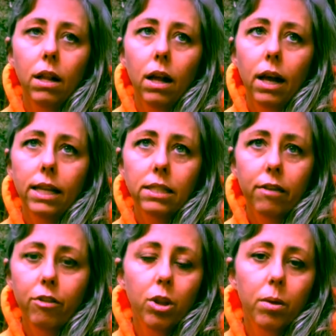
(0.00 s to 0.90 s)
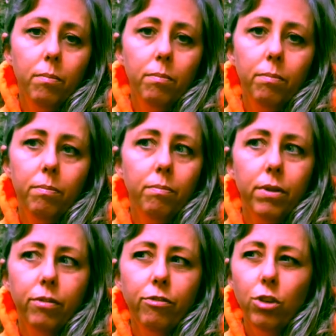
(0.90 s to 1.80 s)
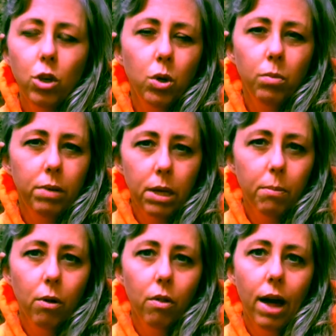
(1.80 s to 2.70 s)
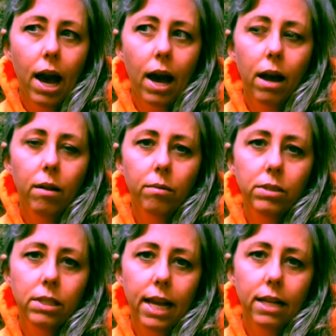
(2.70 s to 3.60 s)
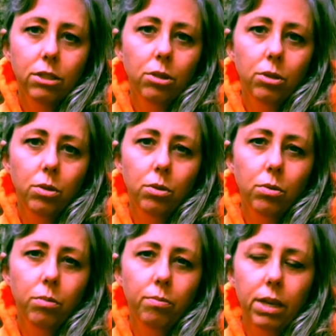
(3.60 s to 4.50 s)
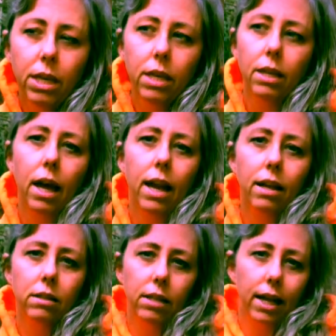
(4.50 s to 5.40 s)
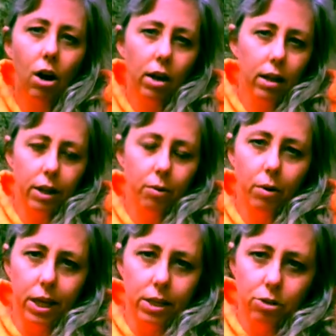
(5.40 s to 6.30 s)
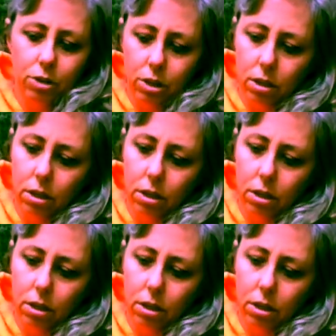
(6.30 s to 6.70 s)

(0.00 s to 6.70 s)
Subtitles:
except for the few people that stand to be like psychotically rich.